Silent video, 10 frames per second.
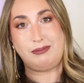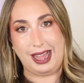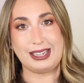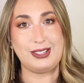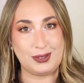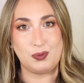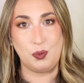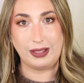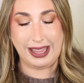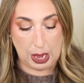that's
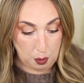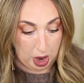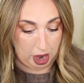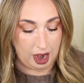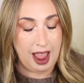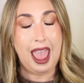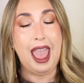what they were.